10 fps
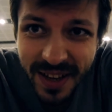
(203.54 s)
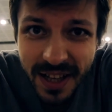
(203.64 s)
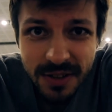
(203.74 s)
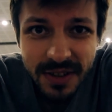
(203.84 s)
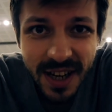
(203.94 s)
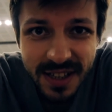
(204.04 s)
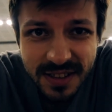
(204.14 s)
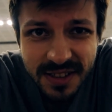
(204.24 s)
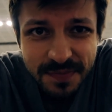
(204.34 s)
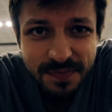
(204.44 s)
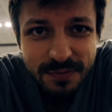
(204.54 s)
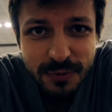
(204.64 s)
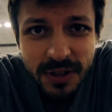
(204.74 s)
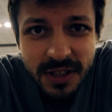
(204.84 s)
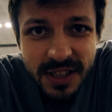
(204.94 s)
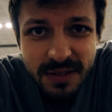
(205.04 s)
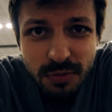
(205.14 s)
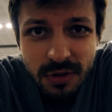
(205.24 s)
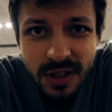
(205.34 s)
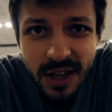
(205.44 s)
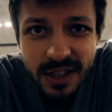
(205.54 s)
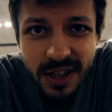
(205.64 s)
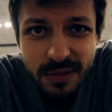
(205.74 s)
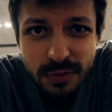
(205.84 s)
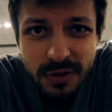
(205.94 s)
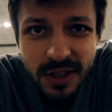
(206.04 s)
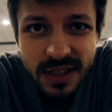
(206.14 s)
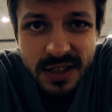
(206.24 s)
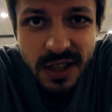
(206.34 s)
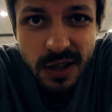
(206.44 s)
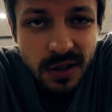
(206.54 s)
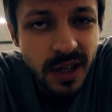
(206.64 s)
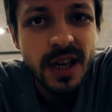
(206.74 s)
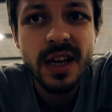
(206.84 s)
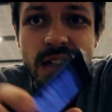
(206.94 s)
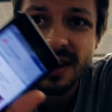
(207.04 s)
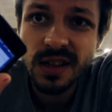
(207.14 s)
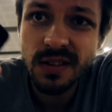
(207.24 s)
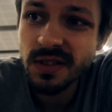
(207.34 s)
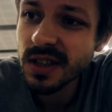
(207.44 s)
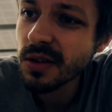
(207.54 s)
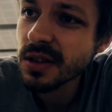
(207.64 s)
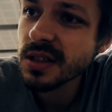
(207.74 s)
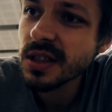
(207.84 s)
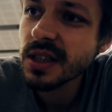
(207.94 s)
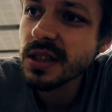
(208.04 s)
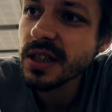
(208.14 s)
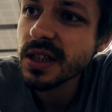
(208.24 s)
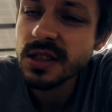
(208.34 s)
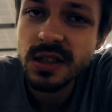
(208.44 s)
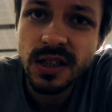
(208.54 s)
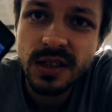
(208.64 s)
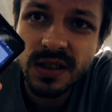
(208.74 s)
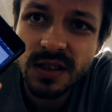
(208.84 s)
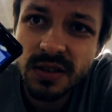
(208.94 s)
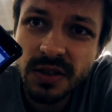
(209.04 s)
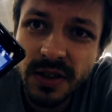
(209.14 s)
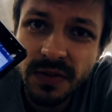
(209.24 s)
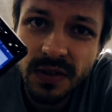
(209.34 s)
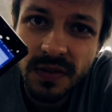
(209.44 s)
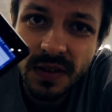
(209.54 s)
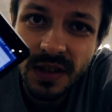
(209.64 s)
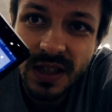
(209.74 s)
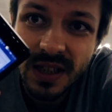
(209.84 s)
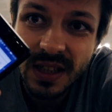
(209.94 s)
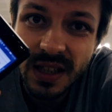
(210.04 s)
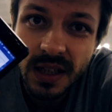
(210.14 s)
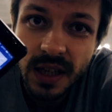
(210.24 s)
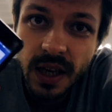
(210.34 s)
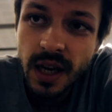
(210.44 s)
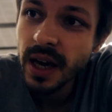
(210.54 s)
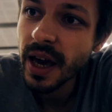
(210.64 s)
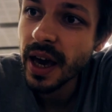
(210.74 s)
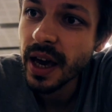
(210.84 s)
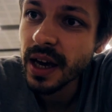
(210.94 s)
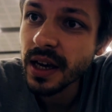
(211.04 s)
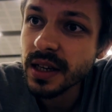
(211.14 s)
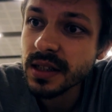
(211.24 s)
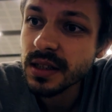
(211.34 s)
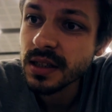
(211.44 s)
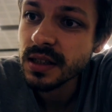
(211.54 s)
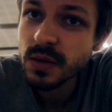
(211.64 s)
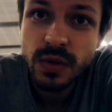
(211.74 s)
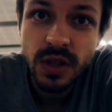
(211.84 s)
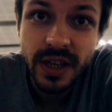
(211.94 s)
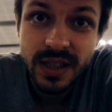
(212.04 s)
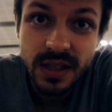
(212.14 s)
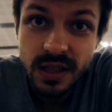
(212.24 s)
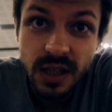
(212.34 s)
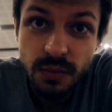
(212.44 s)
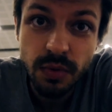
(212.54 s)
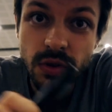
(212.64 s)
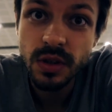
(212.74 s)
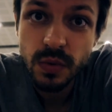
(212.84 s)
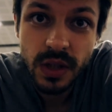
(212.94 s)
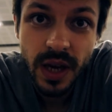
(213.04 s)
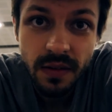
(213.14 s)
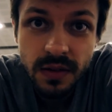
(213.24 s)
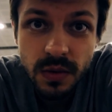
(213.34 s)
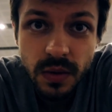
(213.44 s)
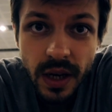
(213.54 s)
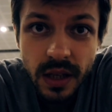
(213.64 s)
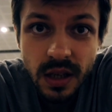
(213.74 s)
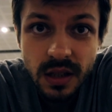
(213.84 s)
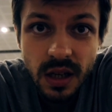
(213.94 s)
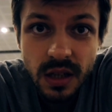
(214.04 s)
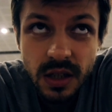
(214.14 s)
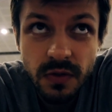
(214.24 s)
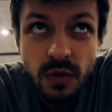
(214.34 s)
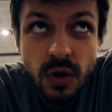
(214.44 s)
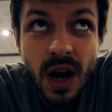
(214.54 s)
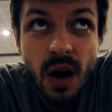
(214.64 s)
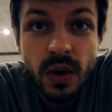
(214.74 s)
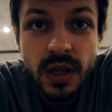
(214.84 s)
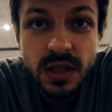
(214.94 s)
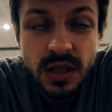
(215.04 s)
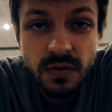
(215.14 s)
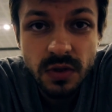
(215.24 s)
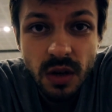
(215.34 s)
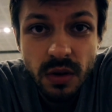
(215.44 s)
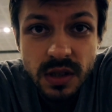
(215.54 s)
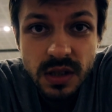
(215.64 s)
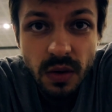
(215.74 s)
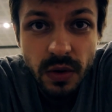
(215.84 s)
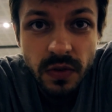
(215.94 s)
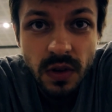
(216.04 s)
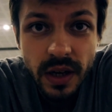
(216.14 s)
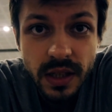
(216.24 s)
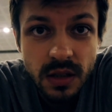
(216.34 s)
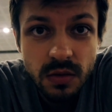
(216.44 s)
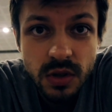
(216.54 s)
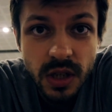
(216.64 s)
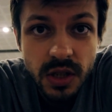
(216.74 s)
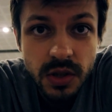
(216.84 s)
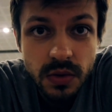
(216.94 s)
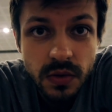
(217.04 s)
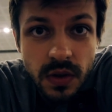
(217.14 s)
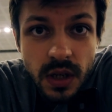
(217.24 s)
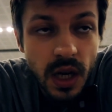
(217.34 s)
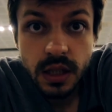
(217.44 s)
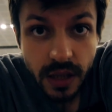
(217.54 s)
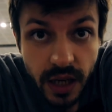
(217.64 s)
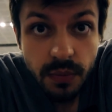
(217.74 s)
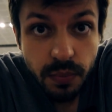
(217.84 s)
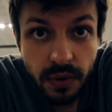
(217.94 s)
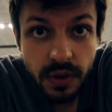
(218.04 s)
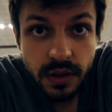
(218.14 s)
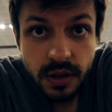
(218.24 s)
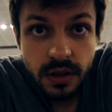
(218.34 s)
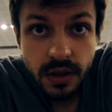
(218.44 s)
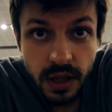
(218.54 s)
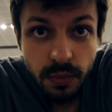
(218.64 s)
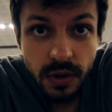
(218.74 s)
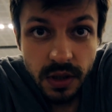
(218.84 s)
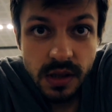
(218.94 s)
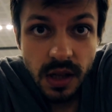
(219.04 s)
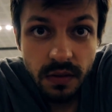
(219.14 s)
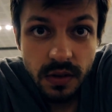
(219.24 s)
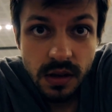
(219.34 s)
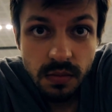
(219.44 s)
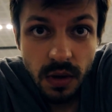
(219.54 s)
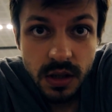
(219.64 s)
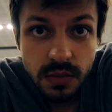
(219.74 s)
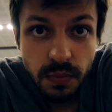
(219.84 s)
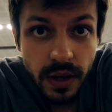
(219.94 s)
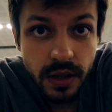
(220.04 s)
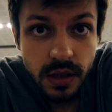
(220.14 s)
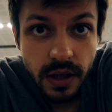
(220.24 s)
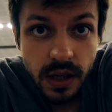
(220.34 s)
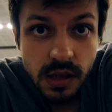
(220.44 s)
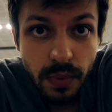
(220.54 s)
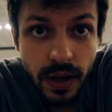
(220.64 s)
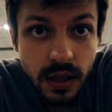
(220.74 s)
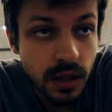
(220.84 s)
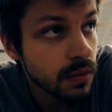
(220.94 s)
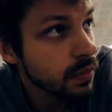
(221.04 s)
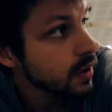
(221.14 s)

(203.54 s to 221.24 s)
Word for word: Hello guys, we're in Bulgaria, in Burgas now. Seven hours later actually, it's 3.15 and we are at the airport. We have to wait another four hours. In four hours is our flight to Rzeszów. The airport, the airport itself is much better than I expected